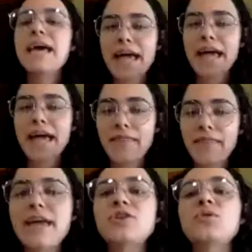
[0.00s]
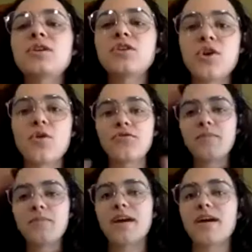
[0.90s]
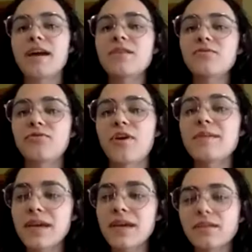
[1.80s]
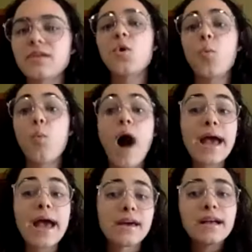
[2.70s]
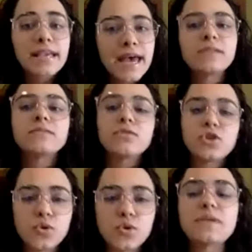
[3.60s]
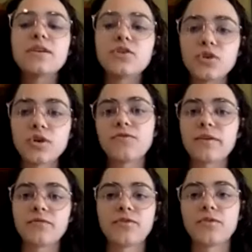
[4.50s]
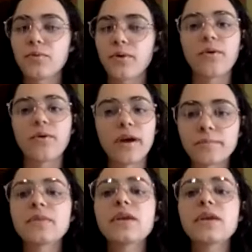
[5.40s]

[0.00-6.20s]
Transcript: And then you can go from there in framing why, again, you would be a good fit for the program.